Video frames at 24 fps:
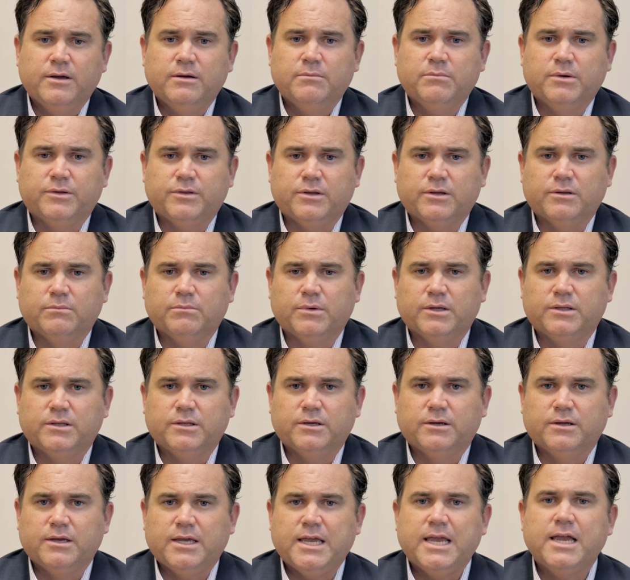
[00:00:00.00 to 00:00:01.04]
but
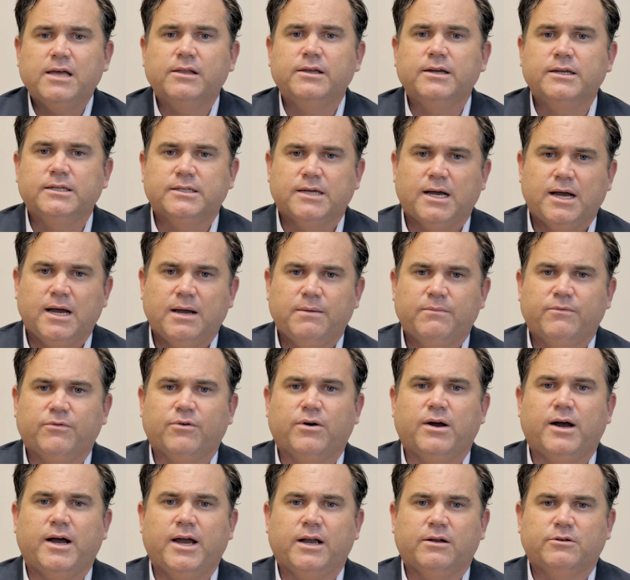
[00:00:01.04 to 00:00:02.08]
the healing time for
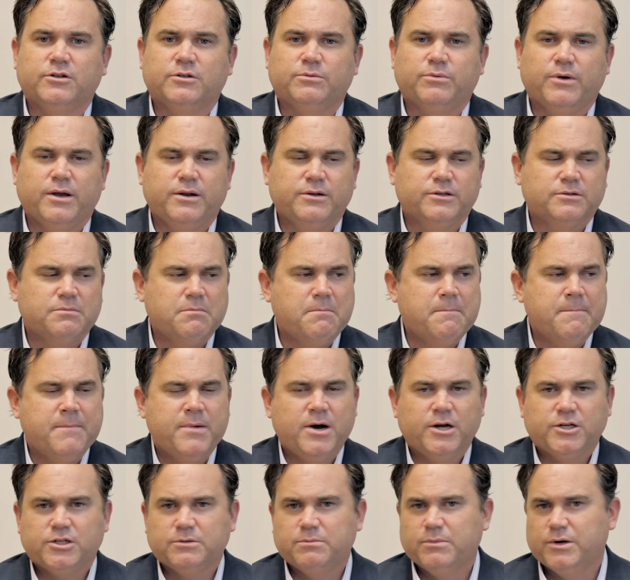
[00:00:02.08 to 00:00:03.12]
a high ankle sprain is
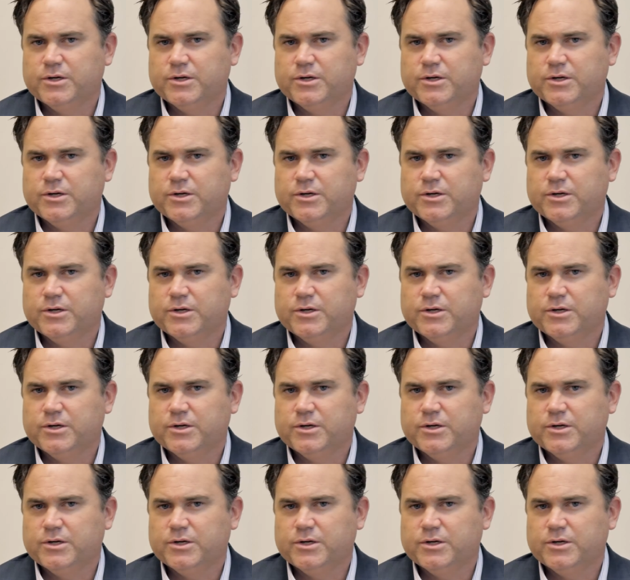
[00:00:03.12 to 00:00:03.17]
much,